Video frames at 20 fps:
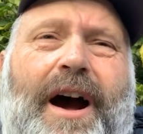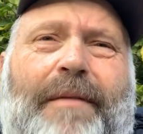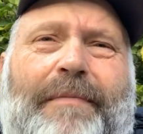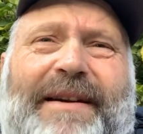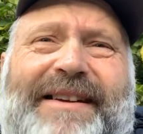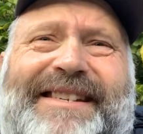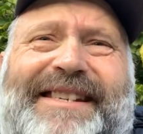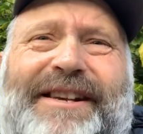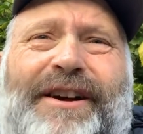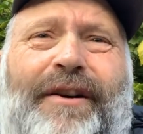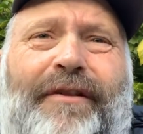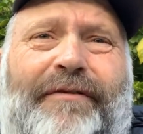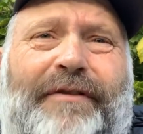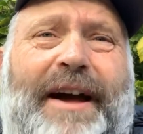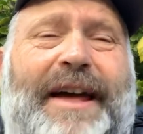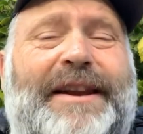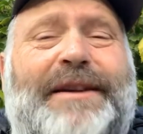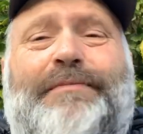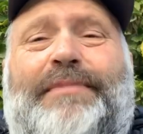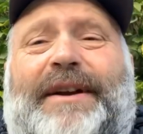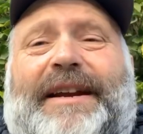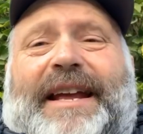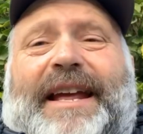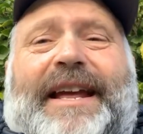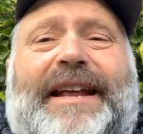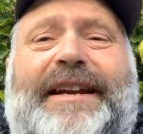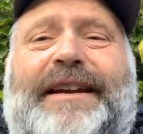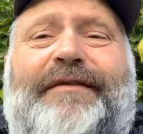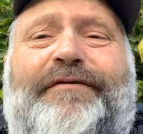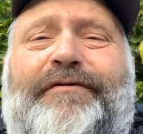Myself, I didn't bring
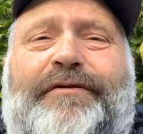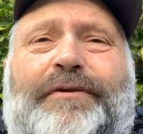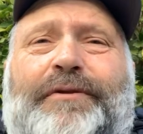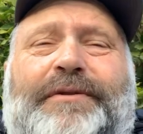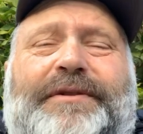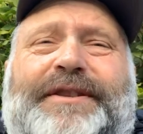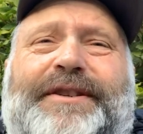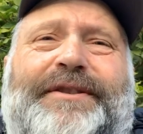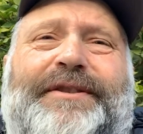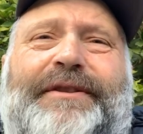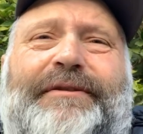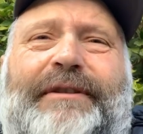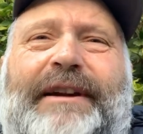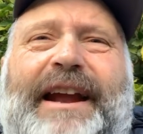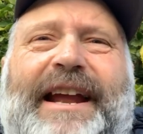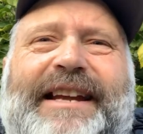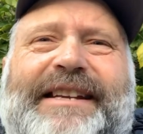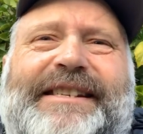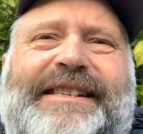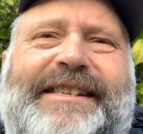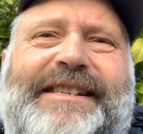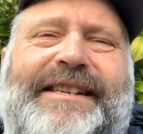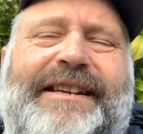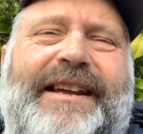any food to the race.